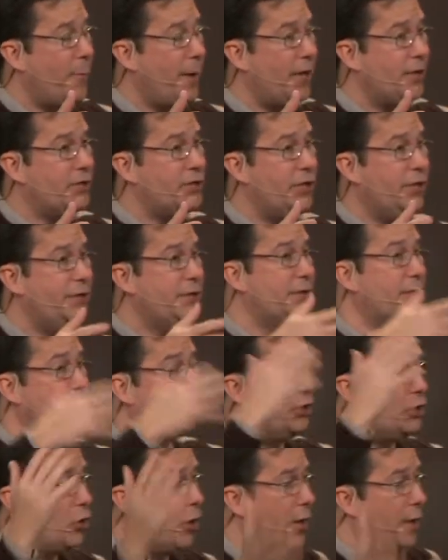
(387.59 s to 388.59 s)
about Jesus
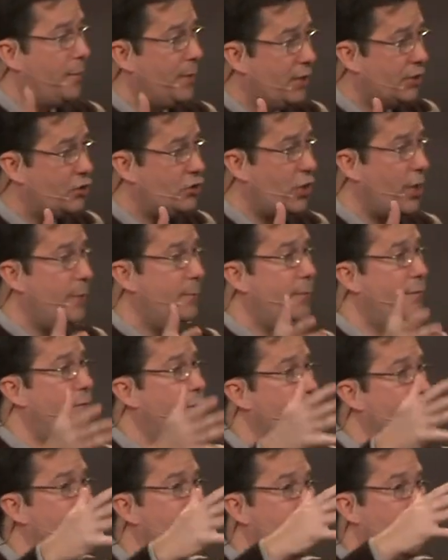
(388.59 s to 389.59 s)
and you ought to be ashamed of
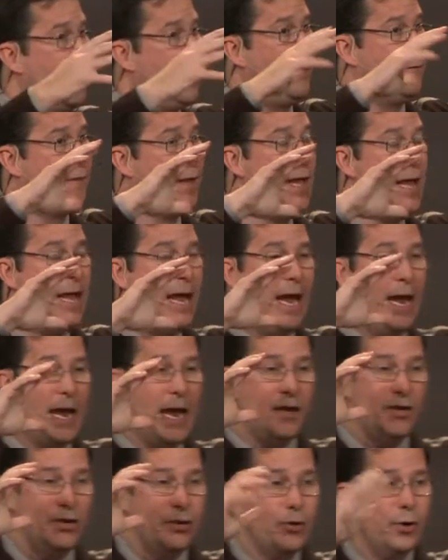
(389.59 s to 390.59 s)
yourself, and,
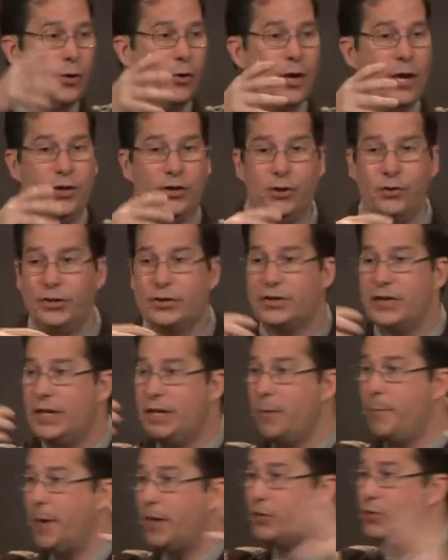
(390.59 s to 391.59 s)
and you don't, and you just
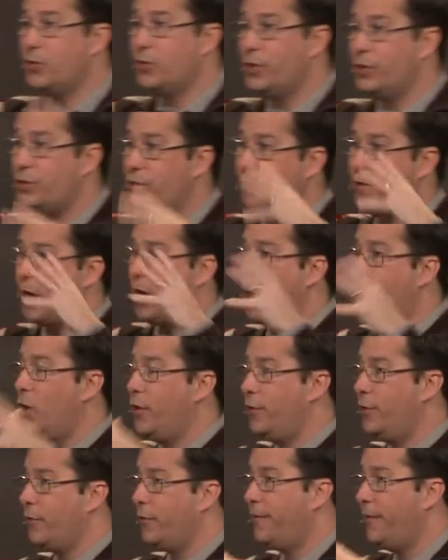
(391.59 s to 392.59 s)
need to make sure that you've got
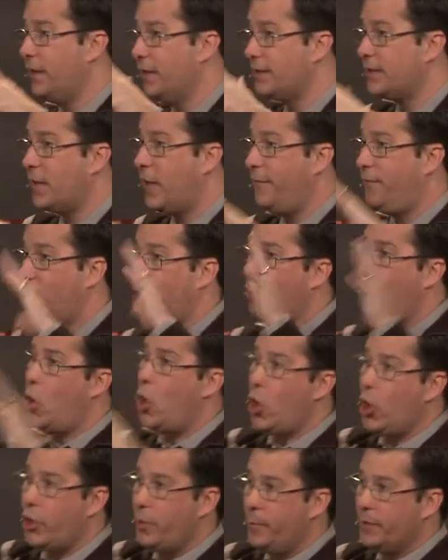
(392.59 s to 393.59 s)
all your philosophical
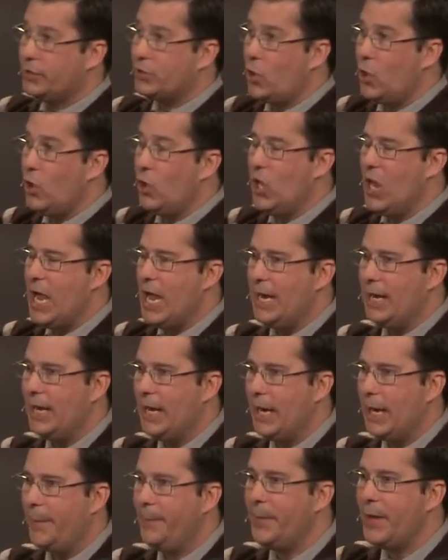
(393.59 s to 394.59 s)
arguments all lined
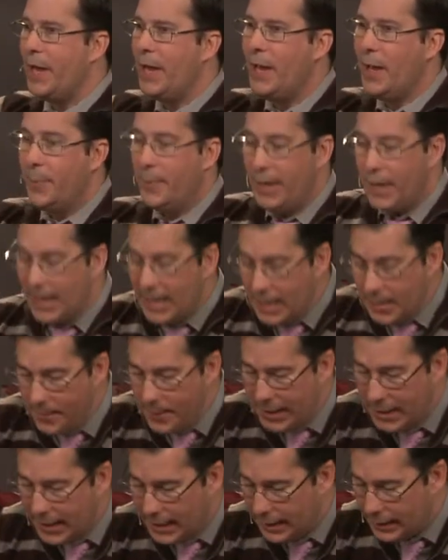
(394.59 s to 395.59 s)
up. But he
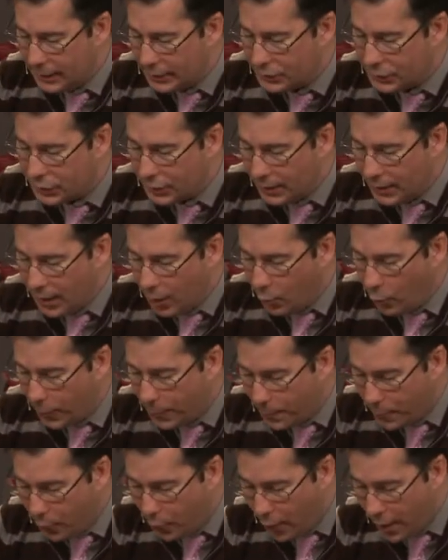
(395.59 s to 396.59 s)
begins
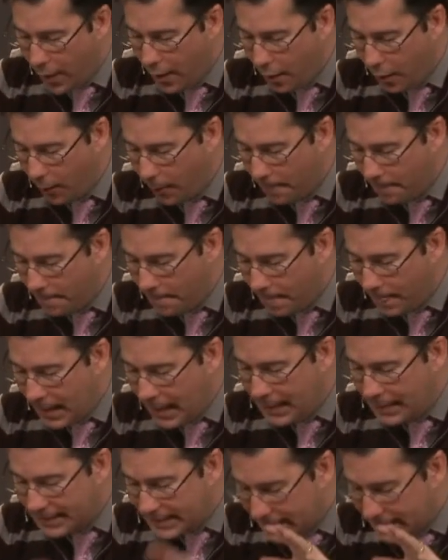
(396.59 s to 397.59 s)
with prayer, and he